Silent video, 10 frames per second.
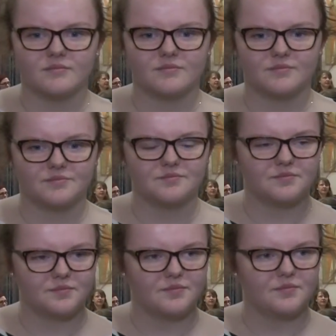
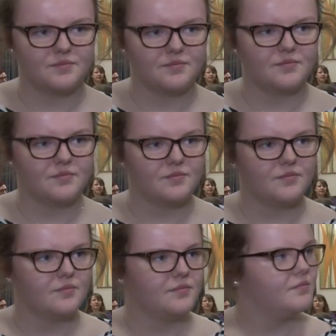
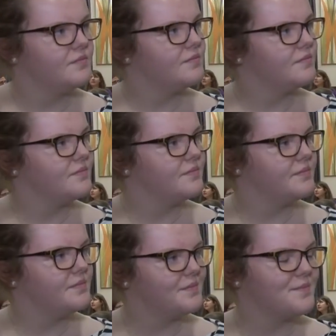
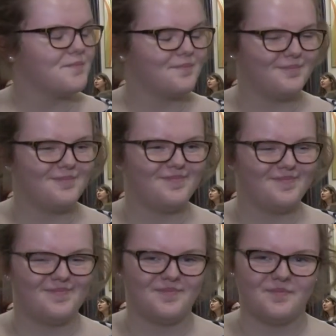
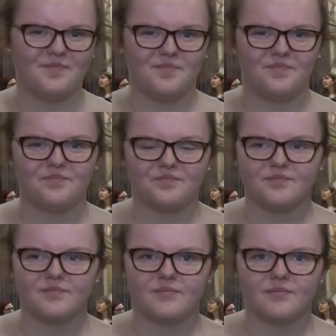
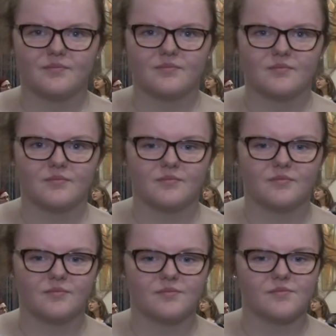
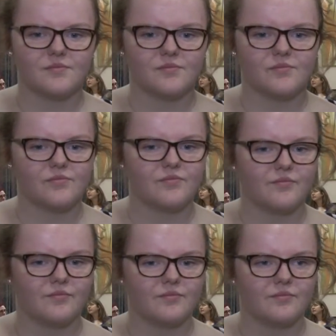
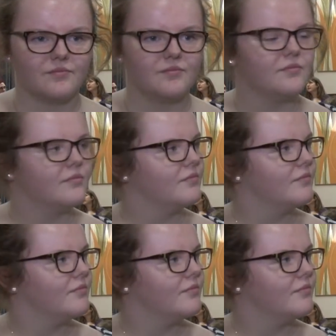[no speech]